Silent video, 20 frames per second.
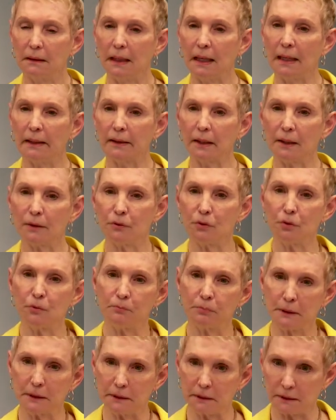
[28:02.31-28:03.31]
I got a new
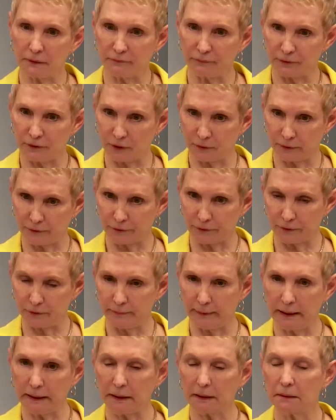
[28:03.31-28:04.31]
blood flowing through
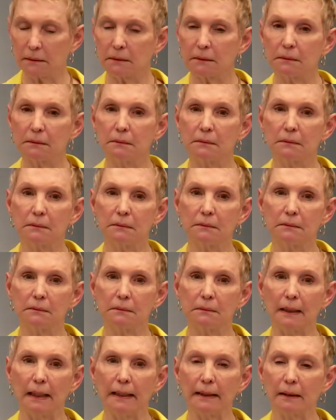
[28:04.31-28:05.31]
me.
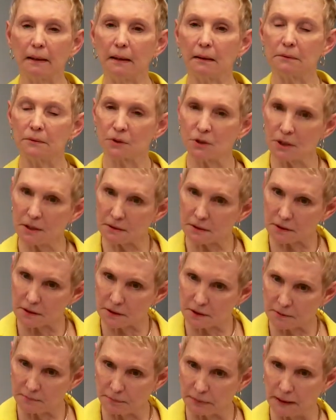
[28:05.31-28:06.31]
I got
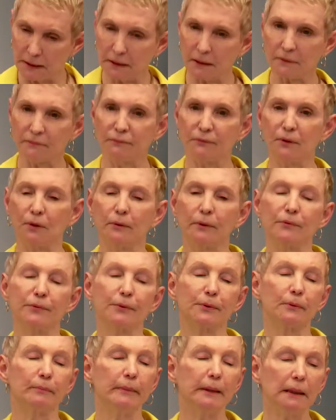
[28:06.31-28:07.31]
Jesus' blood flowing
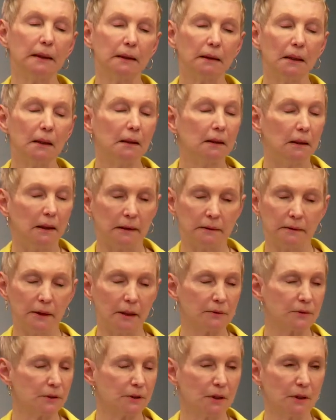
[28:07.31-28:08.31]
through me. And
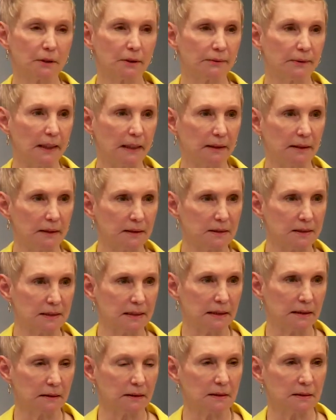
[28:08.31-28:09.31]
there's none of that in
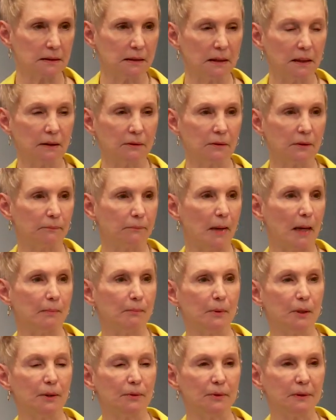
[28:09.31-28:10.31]
sickness, and even if my
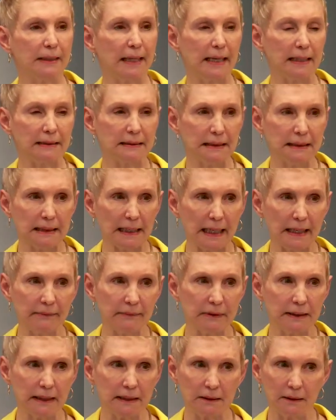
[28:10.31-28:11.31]
mother and dad did have
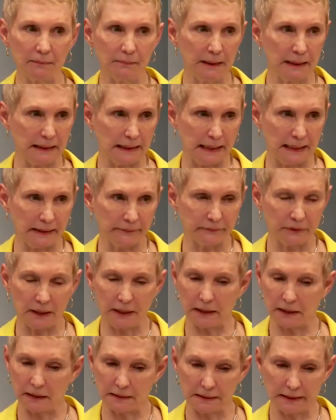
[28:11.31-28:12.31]
it, that doesn't mean I've
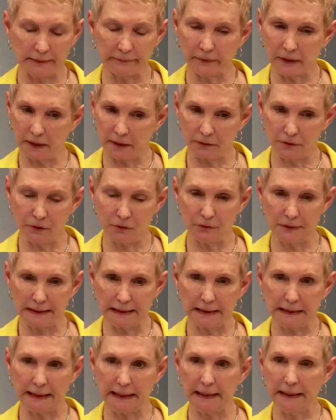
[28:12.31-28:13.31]
got it, because I've got a new
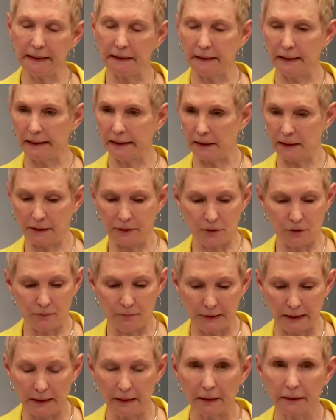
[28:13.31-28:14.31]
DNA and I got new
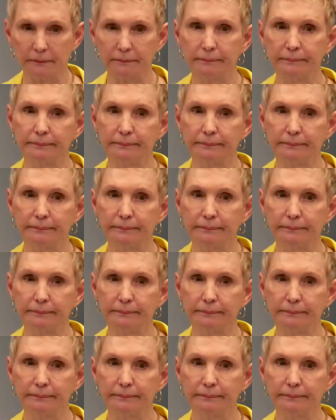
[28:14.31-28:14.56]
blood.